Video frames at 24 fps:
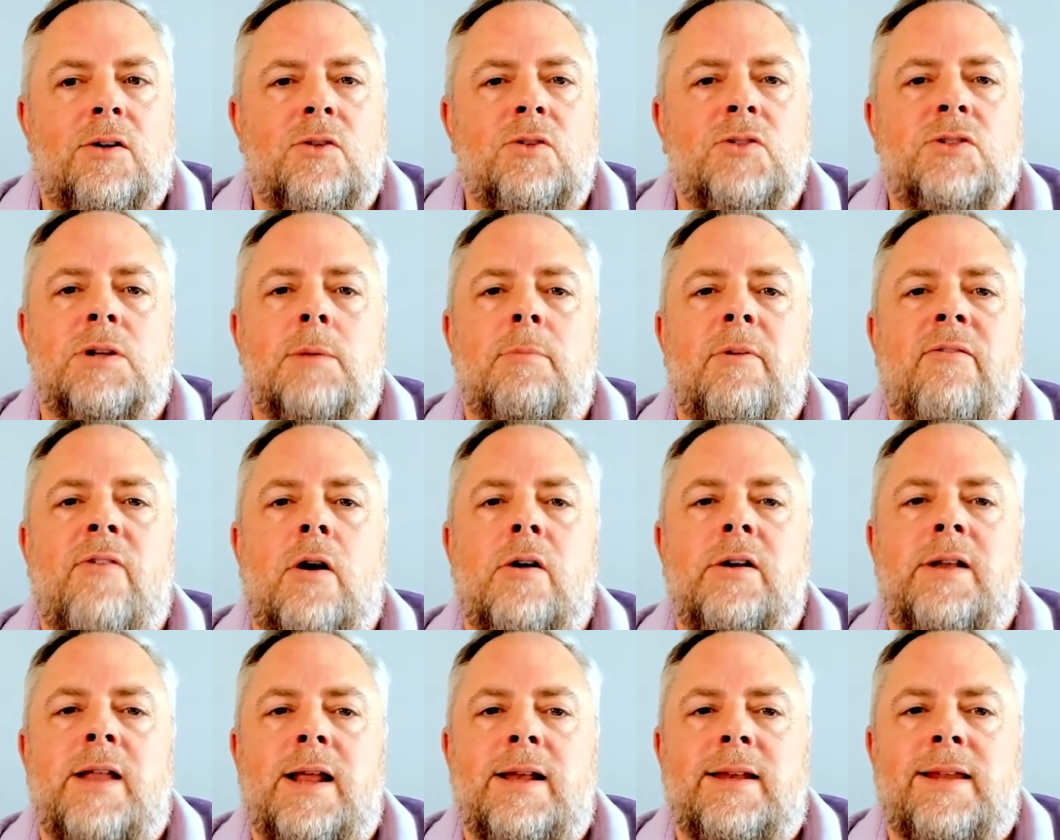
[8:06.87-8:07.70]
use some of
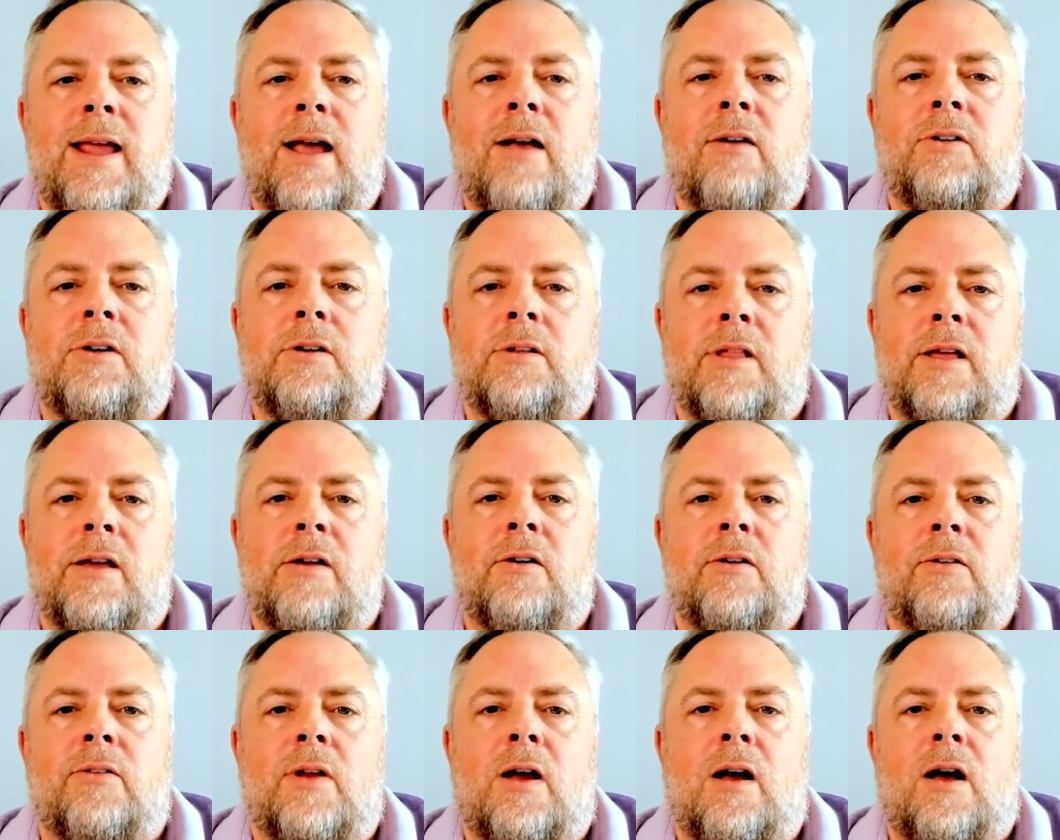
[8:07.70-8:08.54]
our debt
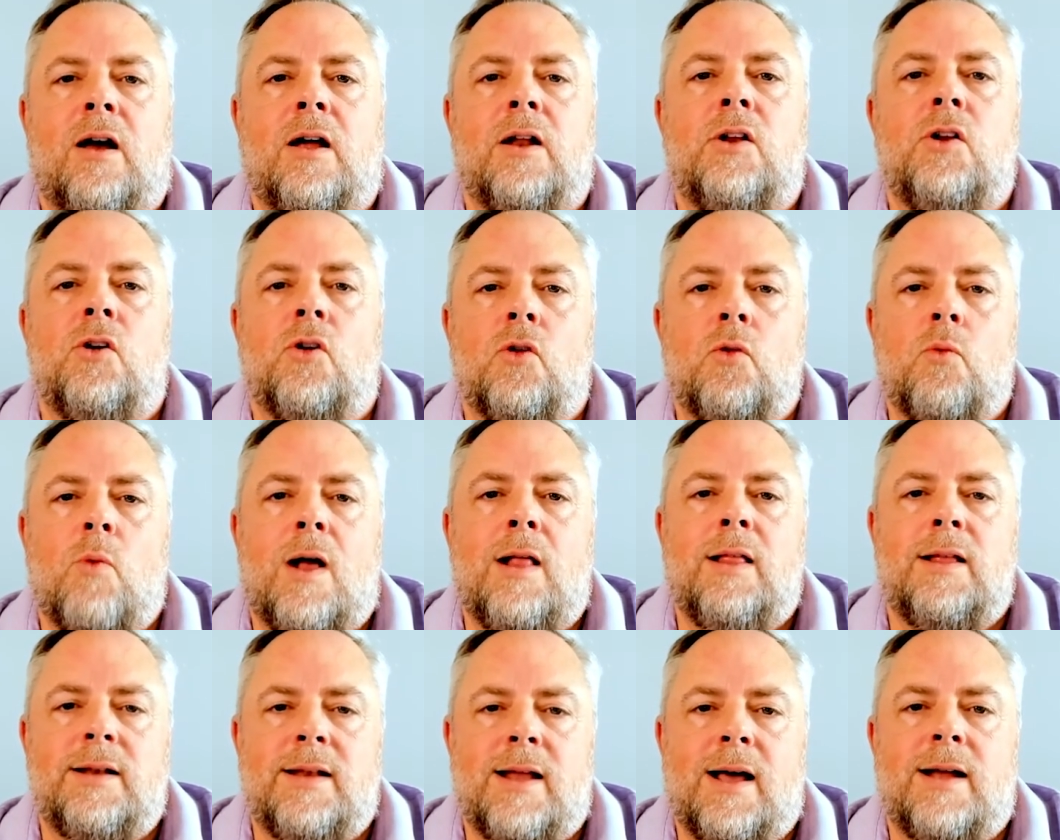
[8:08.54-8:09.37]
calculators on
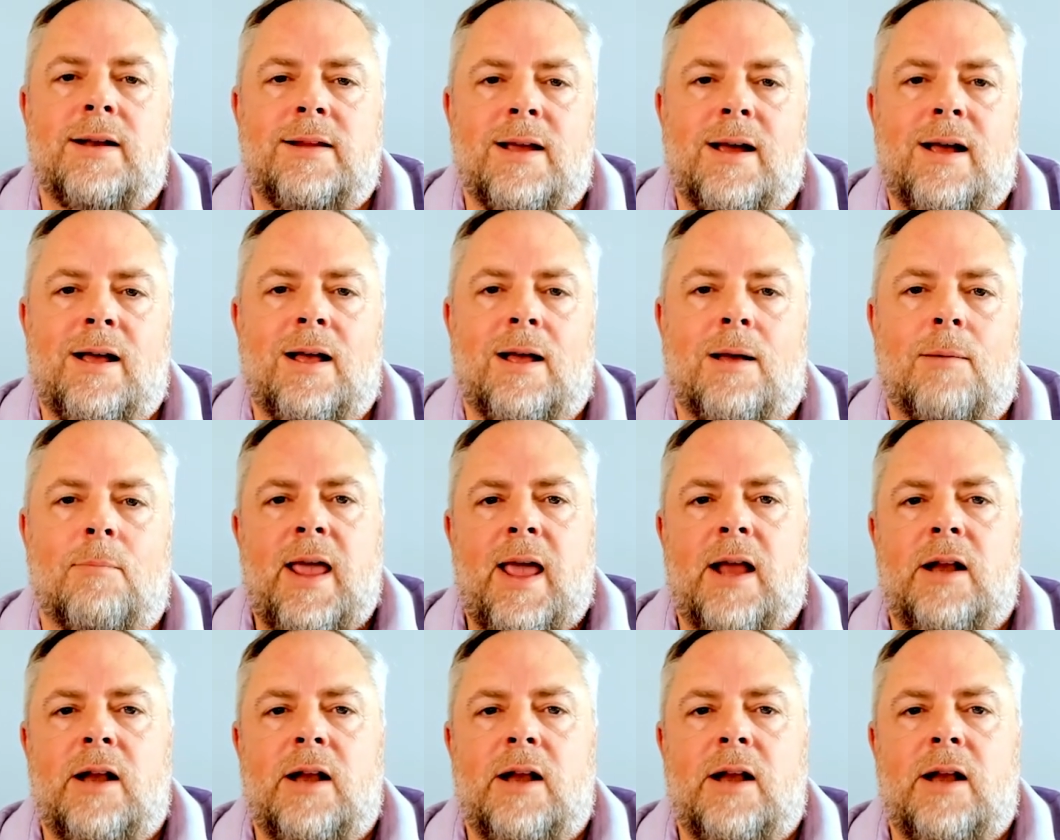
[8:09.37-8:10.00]
nerdwallet.com.